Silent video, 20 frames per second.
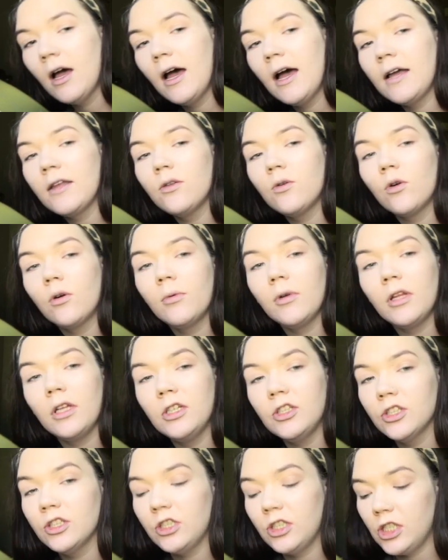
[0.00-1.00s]
I
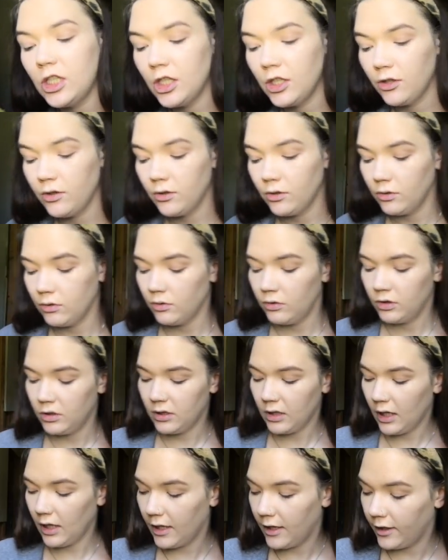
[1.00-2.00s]
normally just
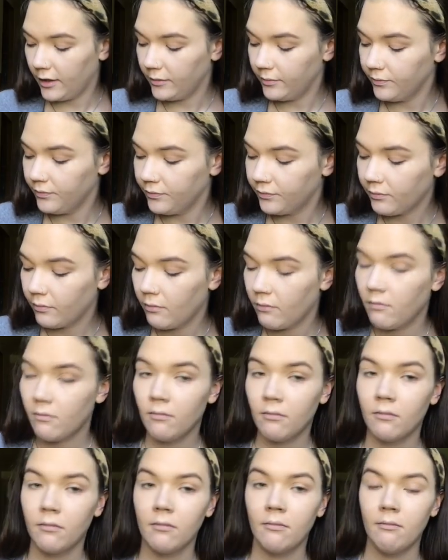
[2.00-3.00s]
use
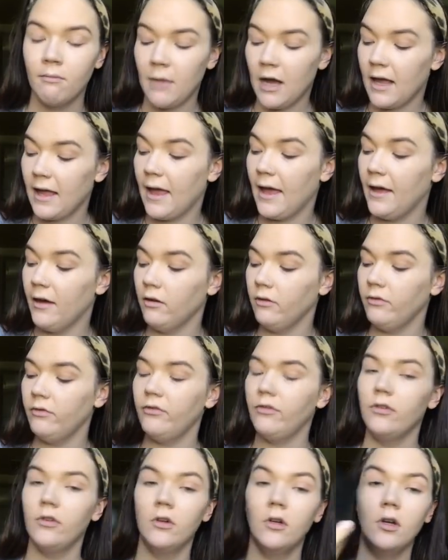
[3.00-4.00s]
my
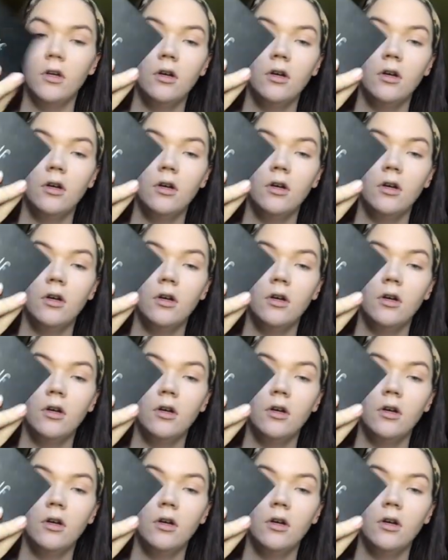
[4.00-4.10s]
e.l.f.